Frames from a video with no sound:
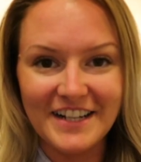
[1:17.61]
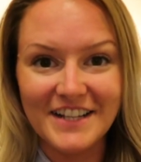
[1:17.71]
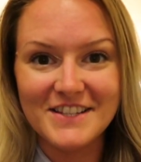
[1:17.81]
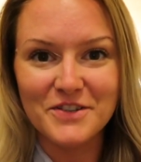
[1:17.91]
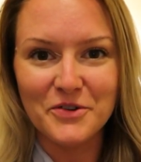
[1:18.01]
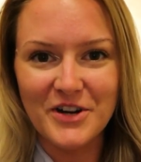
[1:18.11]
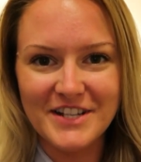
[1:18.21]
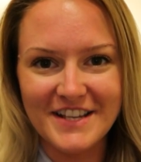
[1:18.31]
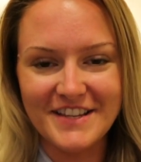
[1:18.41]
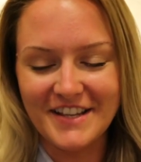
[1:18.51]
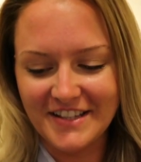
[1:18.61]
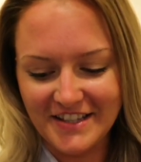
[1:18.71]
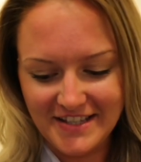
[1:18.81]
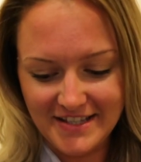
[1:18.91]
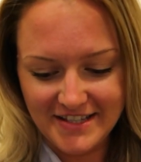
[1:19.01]
It's so crazy to think
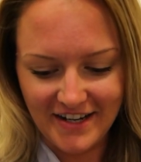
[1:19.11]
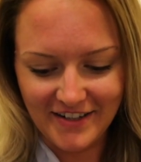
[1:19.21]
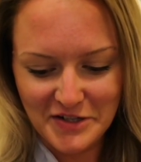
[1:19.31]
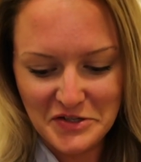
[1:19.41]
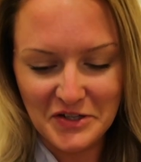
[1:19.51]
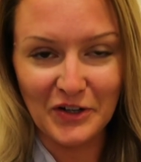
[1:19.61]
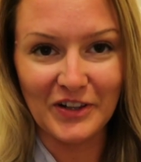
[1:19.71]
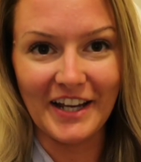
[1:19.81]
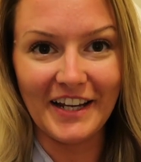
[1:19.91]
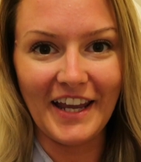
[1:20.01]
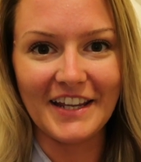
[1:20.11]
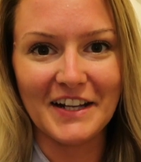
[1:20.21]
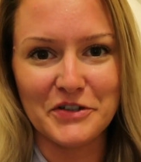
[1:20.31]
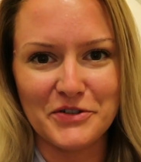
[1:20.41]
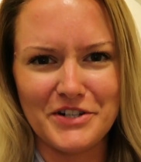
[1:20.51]
that these stairs are like
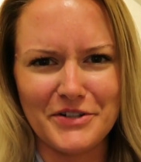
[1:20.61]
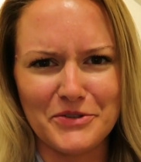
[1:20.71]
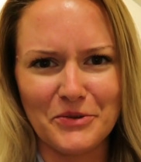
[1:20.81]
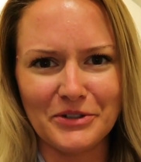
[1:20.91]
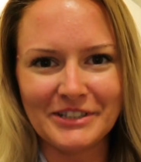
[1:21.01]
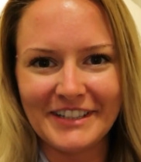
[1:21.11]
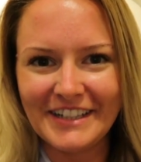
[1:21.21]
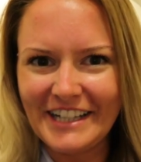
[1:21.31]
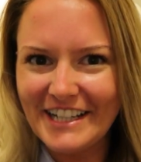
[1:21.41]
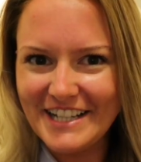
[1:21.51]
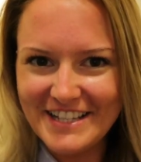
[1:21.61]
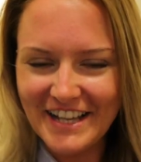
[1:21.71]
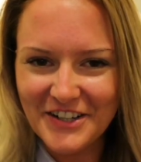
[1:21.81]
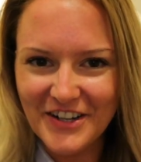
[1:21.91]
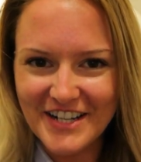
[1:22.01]
800 years old. Isn't
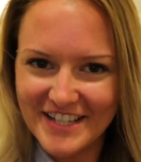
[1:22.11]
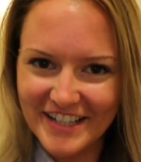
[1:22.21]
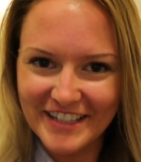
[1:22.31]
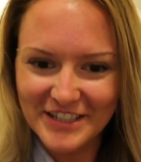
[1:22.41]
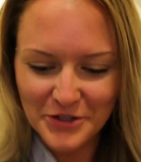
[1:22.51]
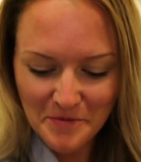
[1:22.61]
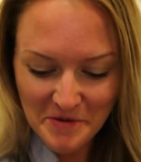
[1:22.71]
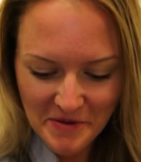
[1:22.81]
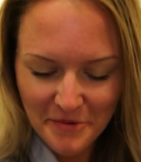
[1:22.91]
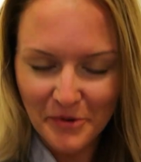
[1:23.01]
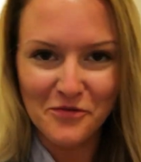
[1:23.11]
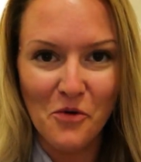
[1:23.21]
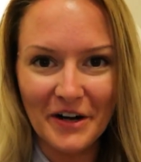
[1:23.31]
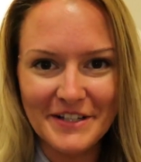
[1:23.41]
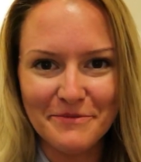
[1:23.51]
that crazy? Do you know how many people have
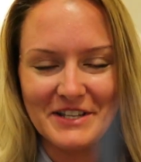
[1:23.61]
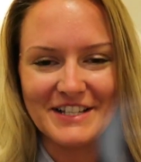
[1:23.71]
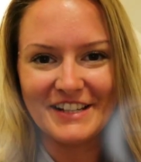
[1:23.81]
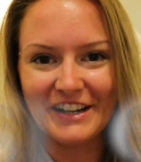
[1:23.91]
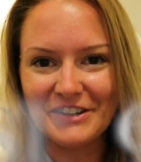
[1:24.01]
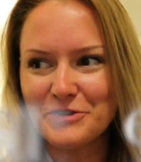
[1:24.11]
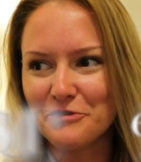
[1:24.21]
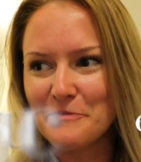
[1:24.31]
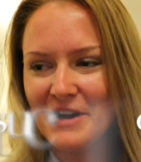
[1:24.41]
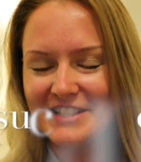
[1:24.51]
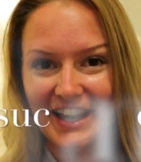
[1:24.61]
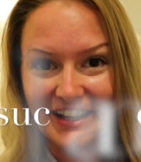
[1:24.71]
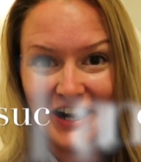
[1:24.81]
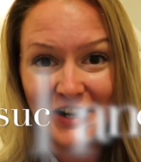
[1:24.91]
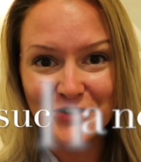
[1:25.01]
walked up these stairs over the past
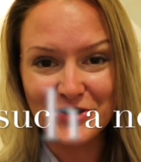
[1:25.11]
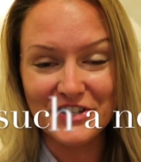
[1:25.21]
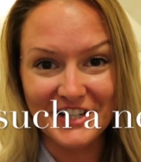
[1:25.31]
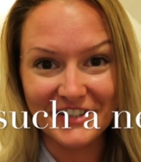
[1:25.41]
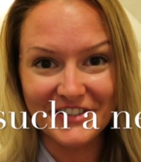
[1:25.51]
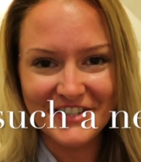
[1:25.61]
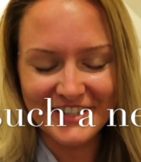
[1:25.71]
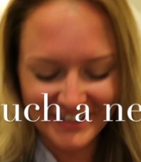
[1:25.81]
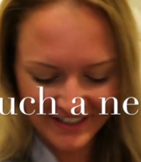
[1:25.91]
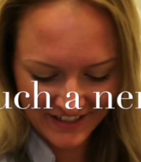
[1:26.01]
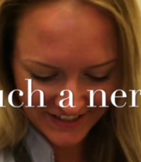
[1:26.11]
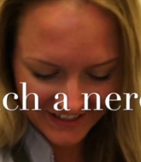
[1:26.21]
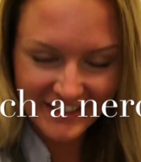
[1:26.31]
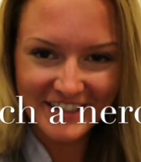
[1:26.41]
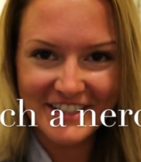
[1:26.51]
800 years?
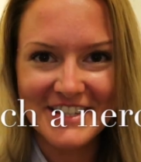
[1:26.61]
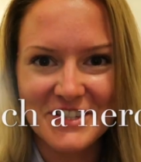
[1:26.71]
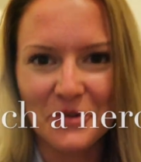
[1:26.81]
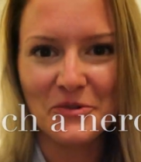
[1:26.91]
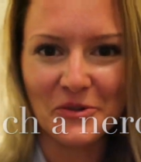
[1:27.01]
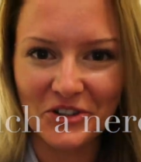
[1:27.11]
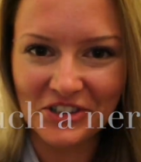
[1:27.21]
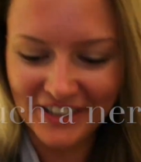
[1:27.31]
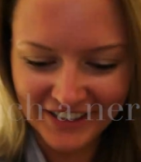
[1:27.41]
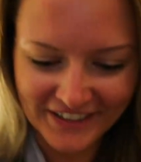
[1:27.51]
So cool.